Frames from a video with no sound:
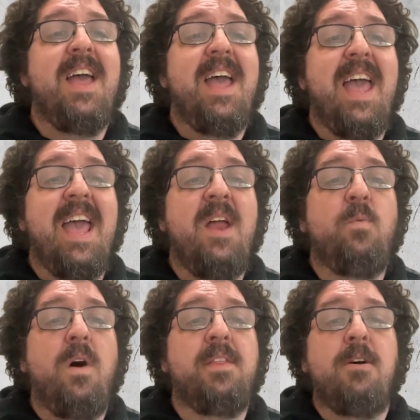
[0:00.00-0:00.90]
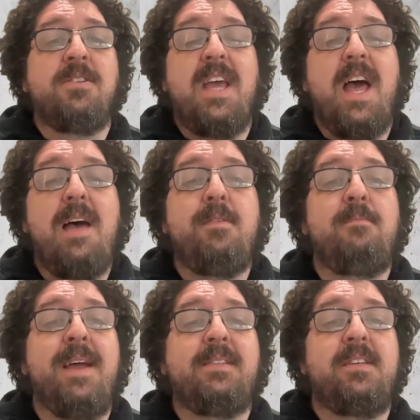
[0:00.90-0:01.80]
And while the most common
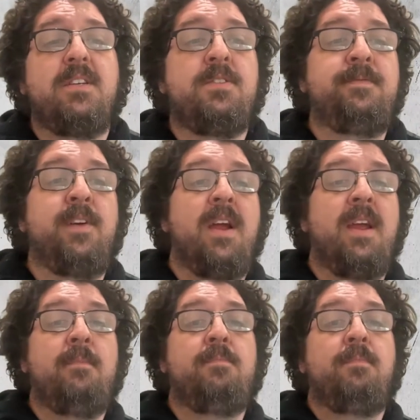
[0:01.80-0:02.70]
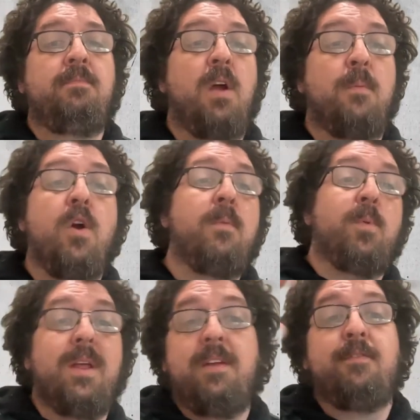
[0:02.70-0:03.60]
message, very
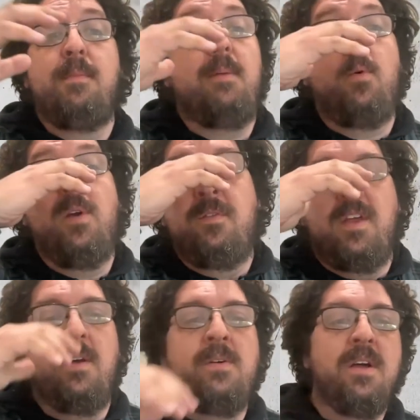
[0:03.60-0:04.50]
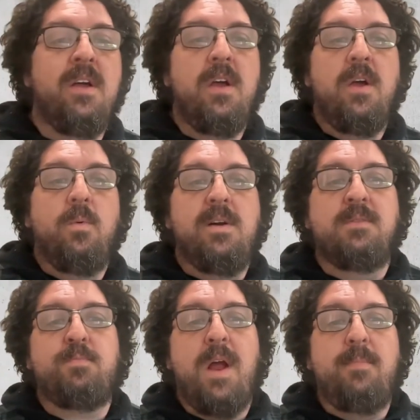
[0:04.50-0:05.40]
appropriately from my point of view,
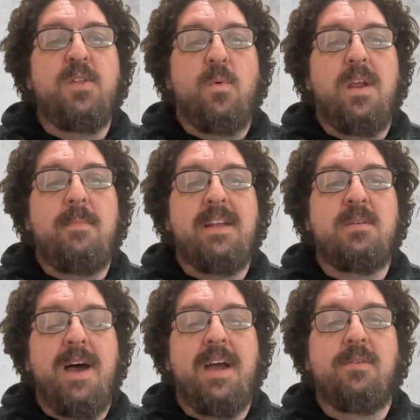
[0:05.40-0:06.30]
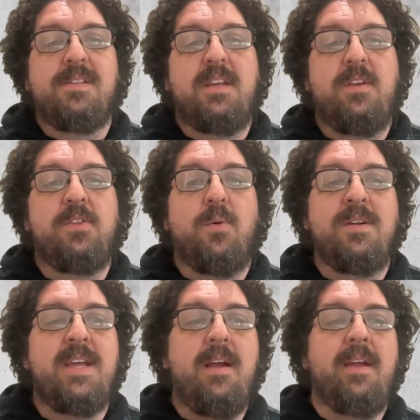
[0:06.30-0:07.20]
was probably the one about democracy and
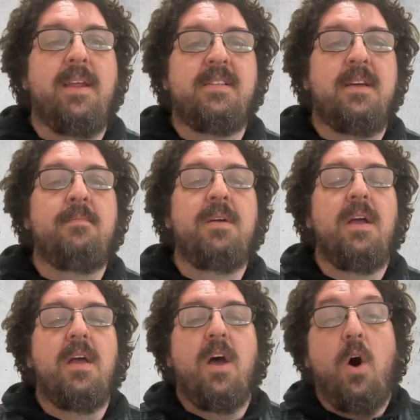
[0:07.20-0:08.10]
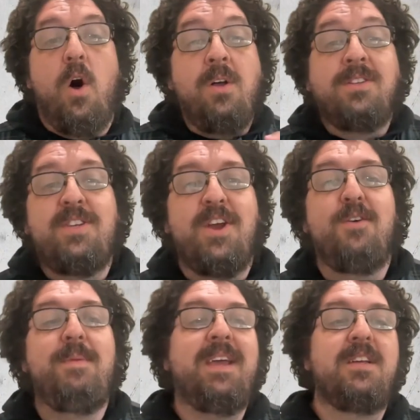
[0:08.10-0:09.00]
authoritarianism,
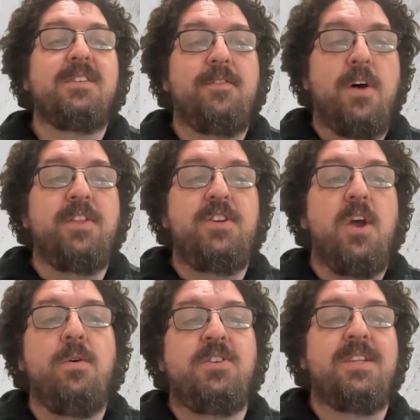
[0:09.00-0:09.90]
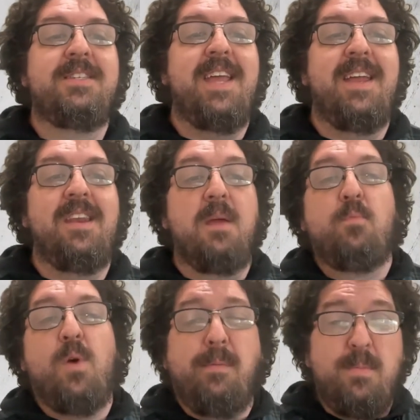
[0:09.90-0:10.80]
also because of all the Doge insanity,
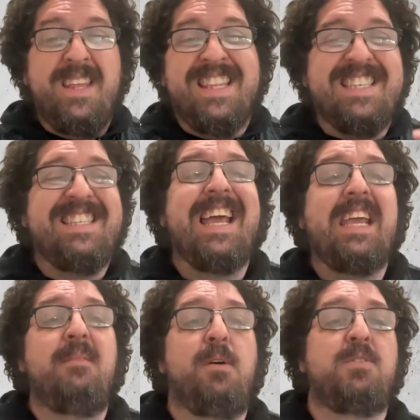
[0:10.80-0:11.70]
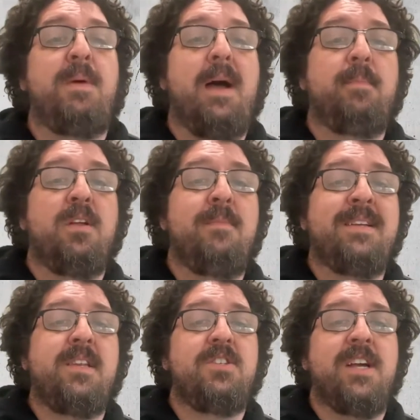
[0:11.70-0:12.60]
probably the second most popular
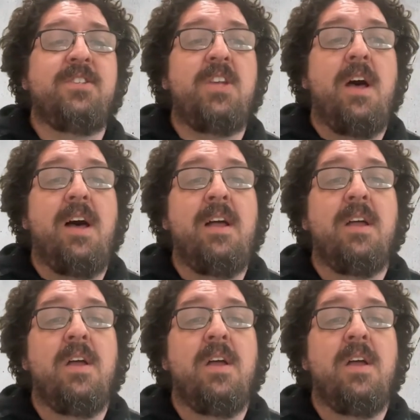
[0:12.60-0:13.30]
message I saw